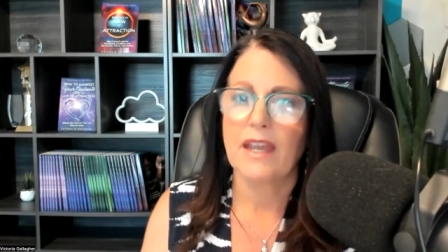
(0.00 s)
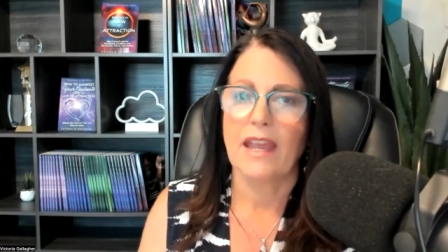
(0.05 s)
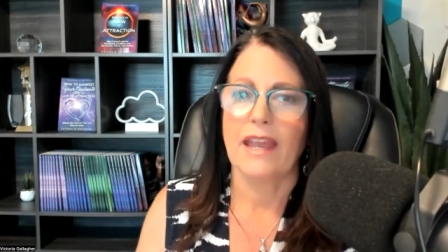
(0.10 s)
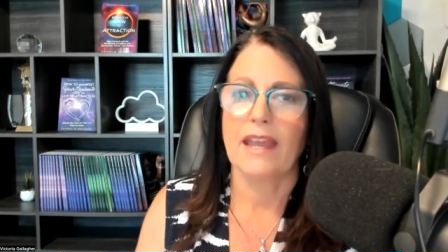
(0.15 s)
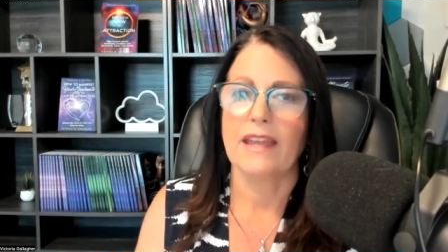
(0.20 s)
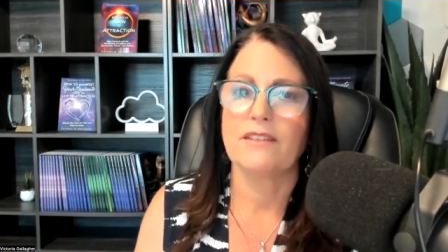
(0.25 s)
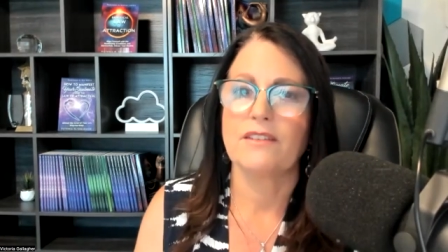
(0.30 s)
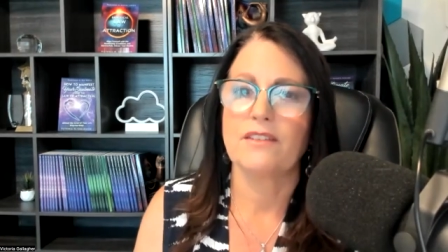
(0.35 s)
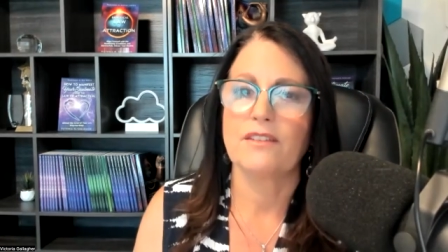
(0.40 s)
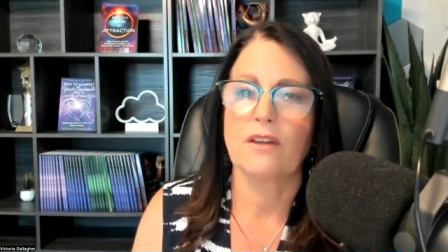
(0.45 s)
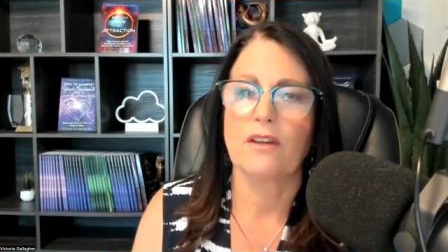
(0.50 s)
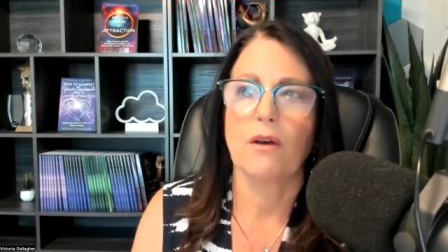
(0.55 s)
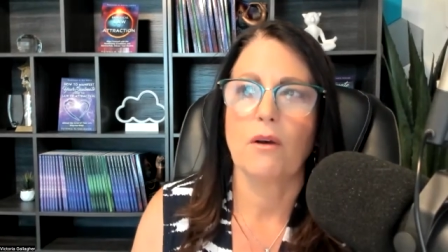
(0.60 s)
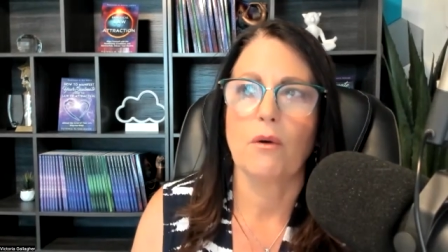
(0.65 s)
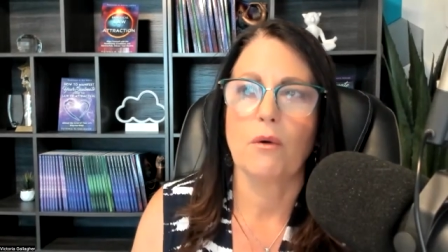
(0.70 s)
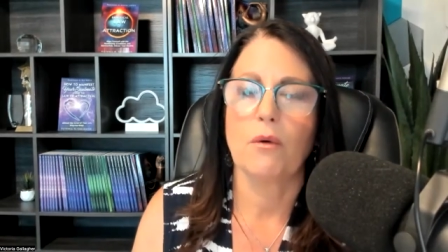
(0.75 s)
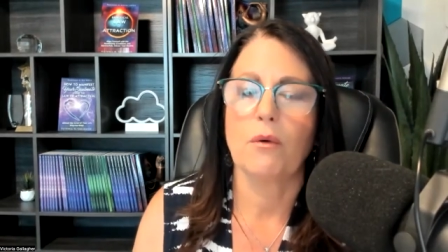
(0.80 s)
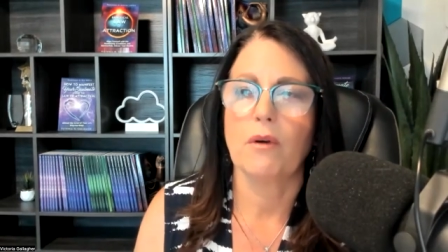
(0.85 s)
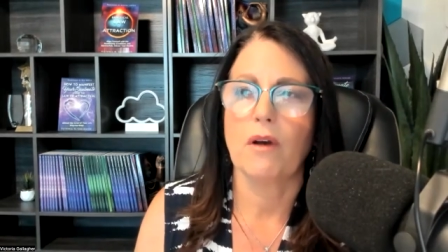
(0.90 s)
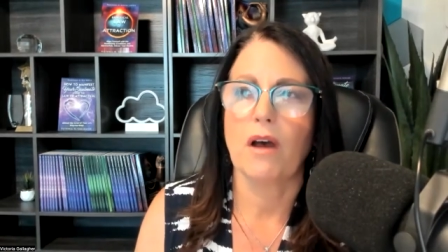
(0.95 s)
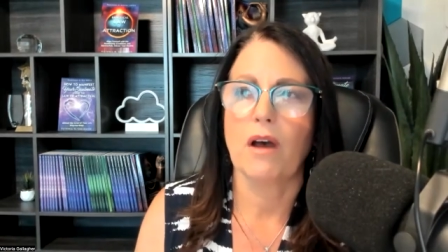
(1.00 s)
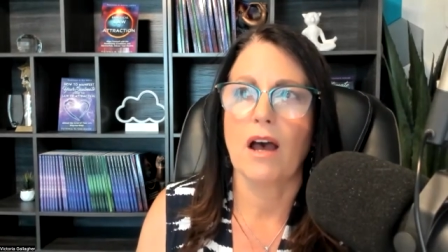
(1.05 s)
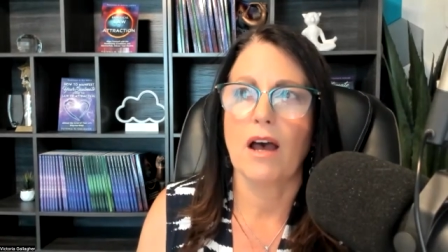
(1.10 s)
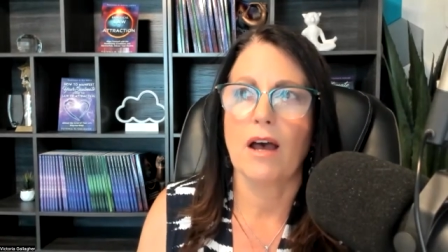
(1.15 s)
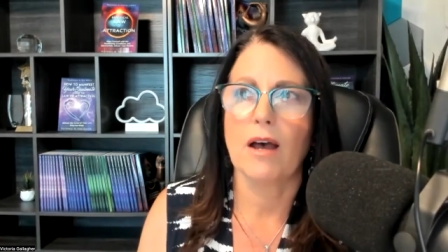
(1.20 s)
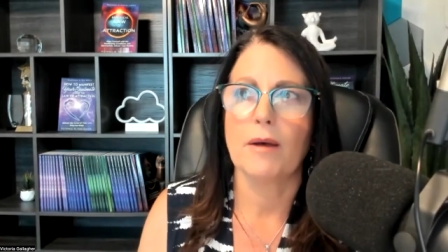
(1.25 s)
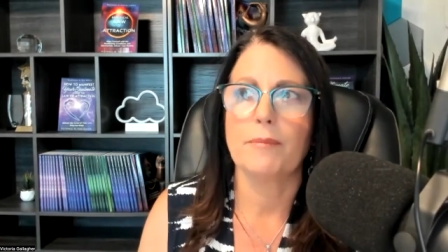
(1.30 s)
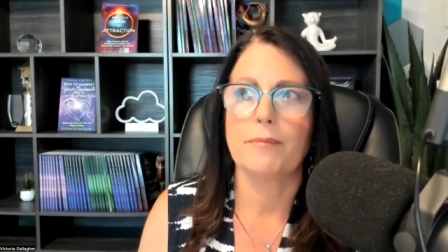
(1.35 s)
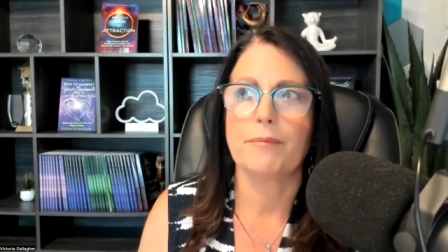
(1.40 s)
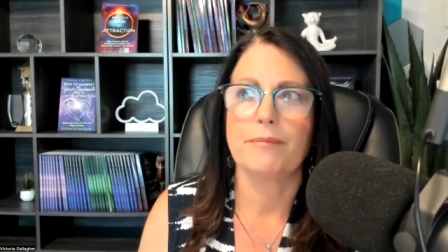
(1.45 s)
And mm-hmm. so
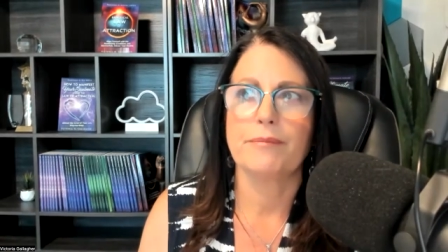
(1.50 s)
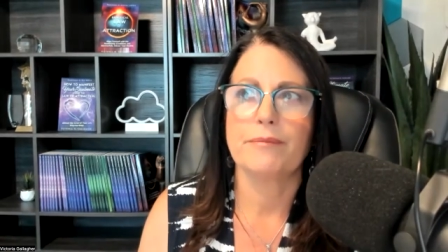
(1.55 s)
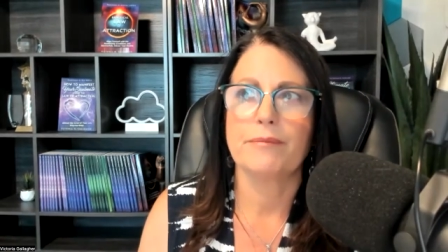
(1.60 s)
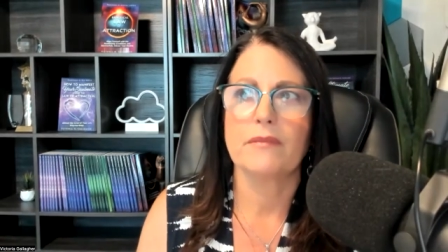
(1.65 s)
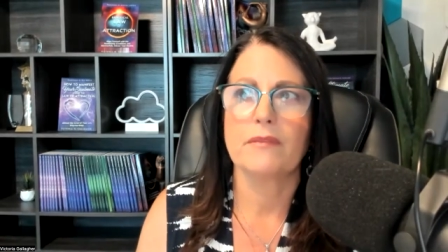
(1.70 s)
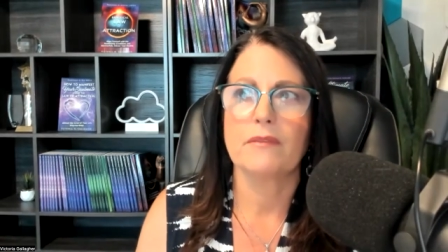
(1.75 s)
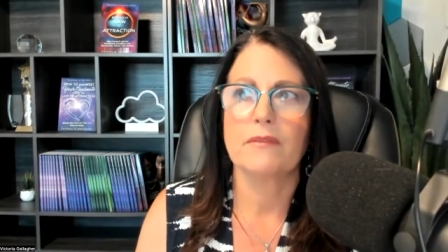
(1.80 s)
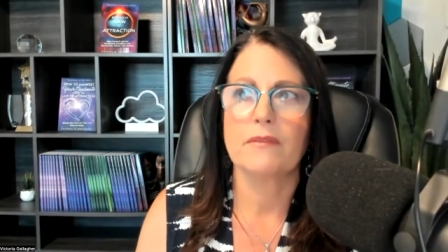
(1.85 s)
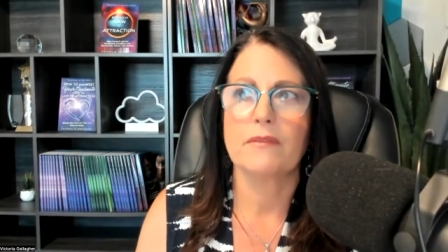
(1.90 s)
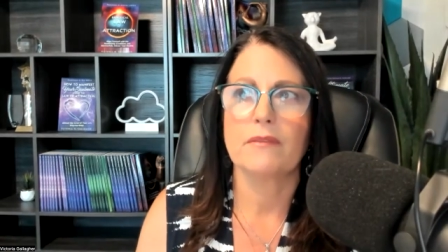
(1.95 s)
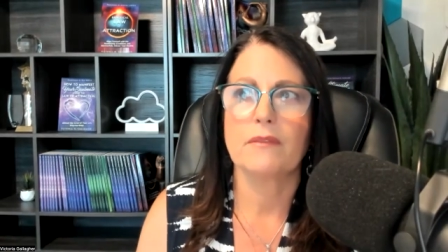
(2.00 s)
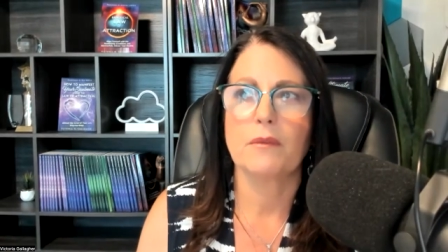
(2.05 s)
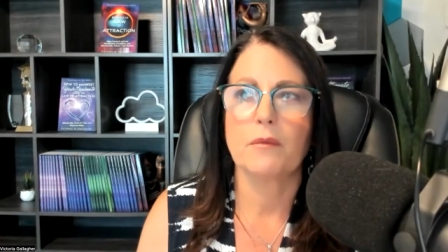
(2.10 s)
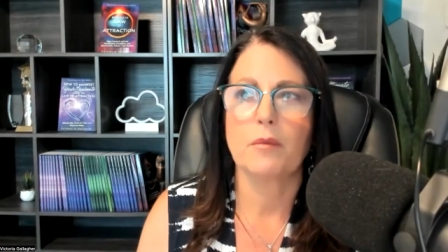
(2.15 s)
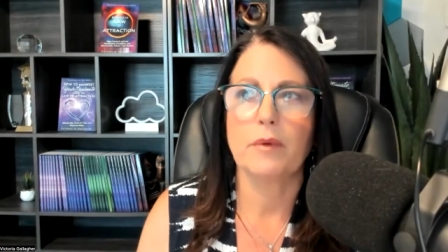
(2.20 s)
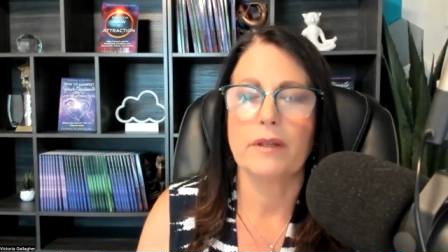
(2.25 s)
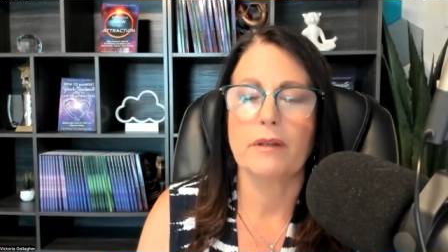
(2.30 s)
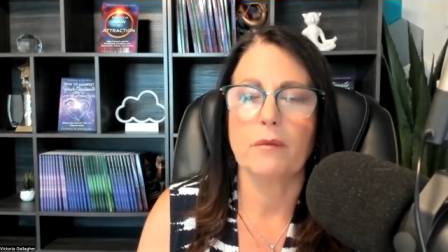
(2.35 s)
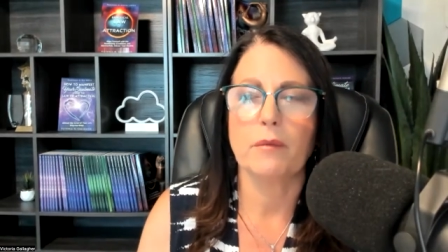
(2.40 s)
um, we